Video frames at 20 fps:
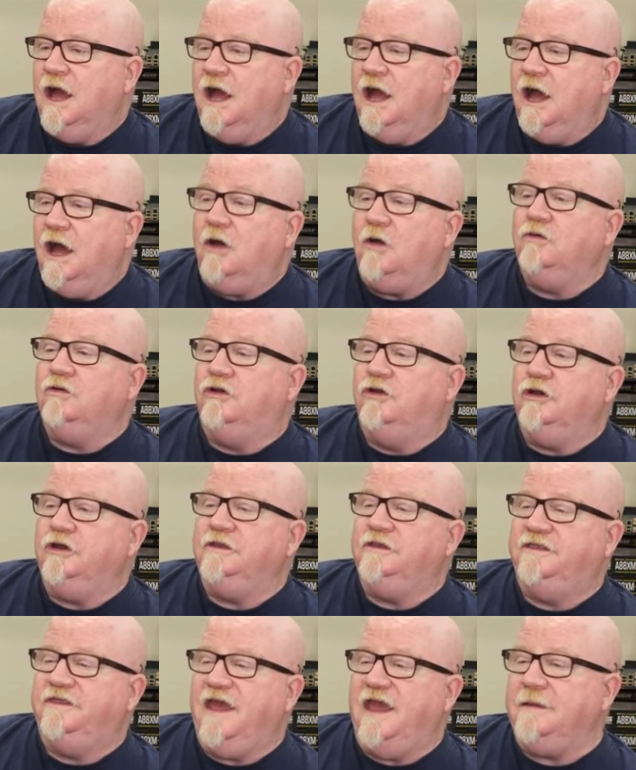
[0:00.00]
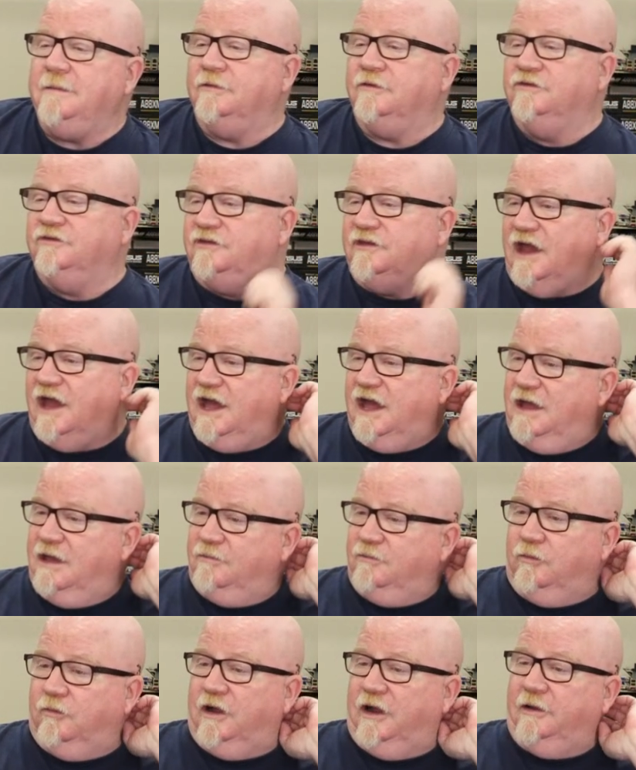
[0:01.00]
Oh, good. Thanks.
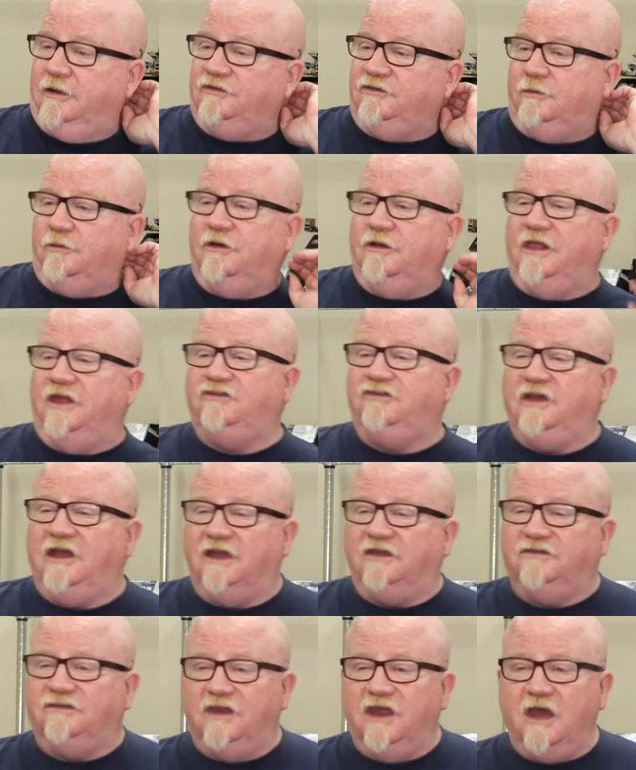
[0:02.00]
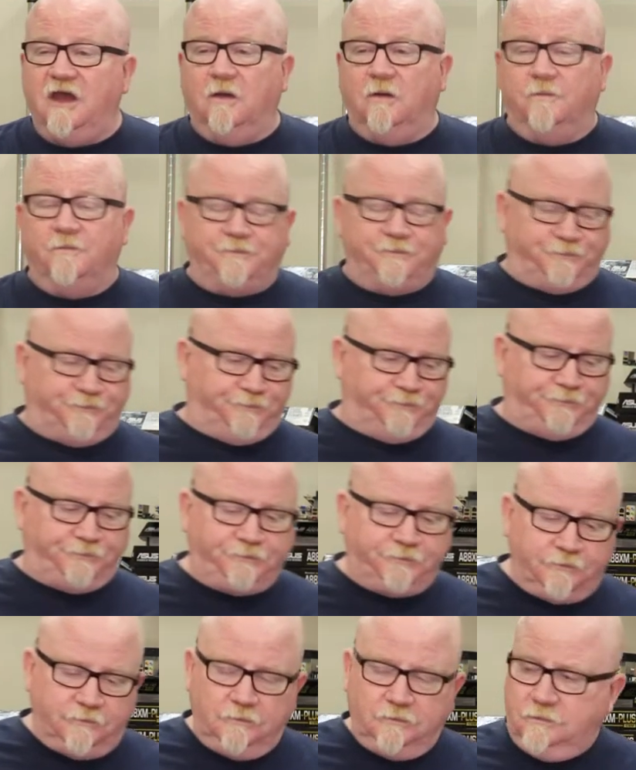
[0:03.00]
Uh, I also want to let you guys know
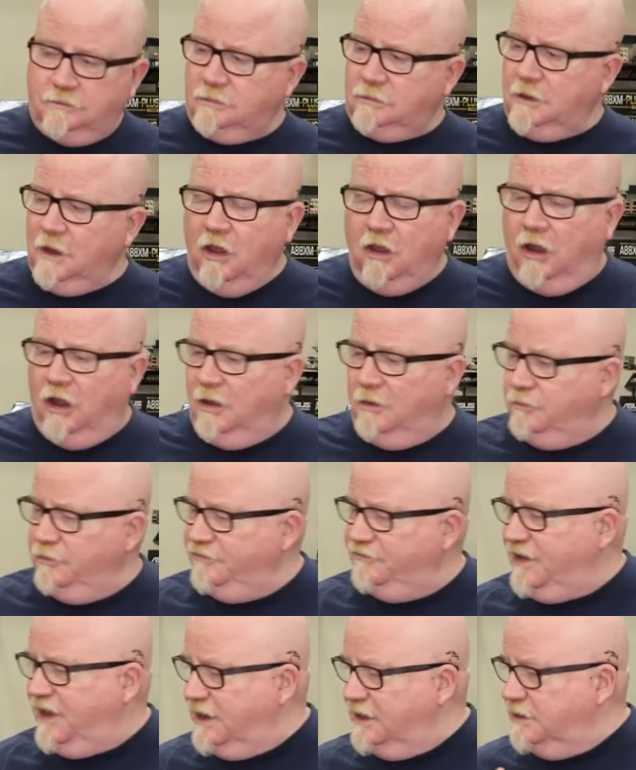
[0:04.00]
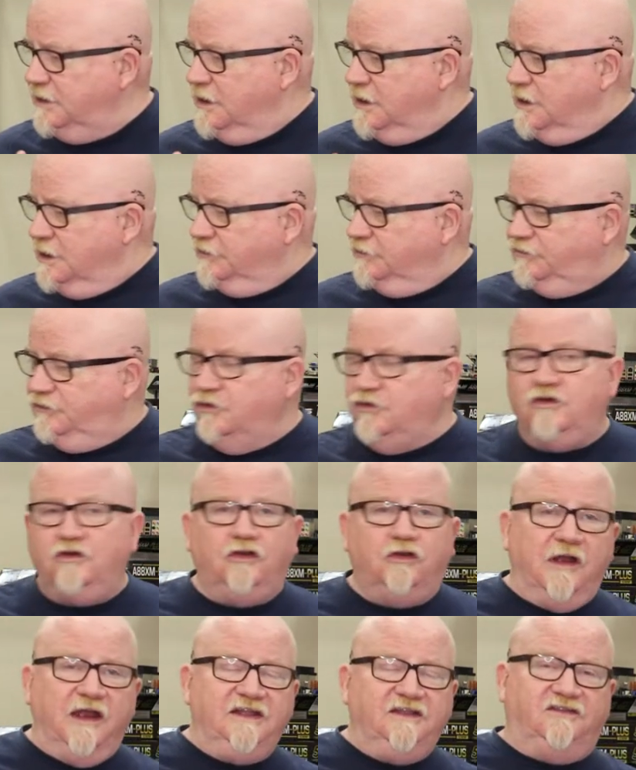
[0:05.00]
uh, we've got two
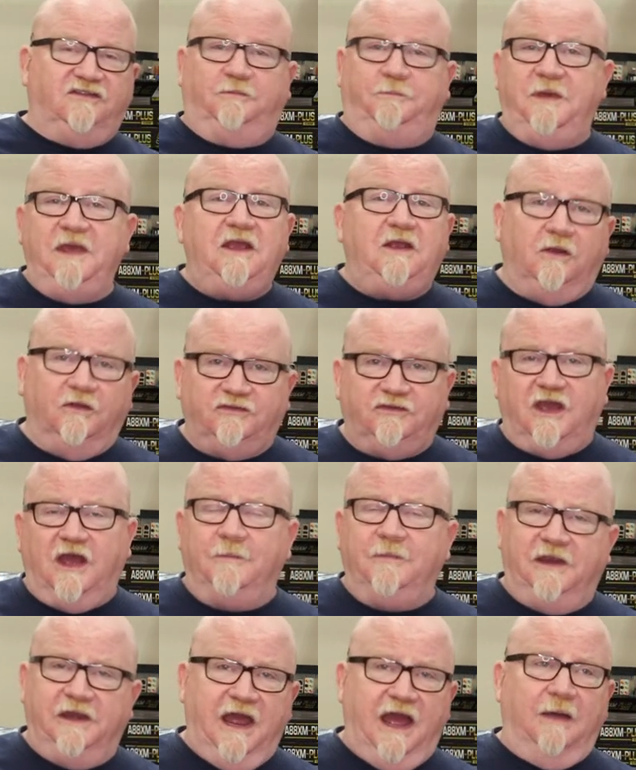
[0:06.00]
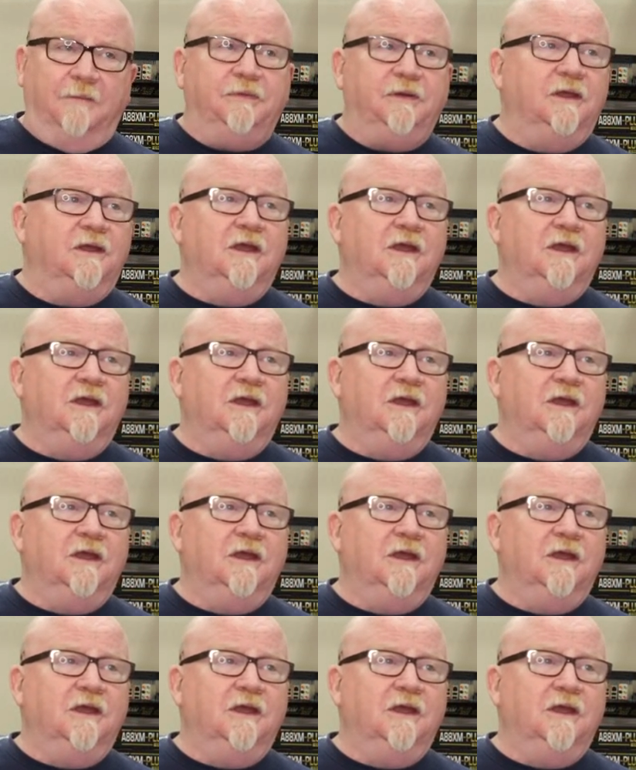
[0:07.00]
great speakers coming up,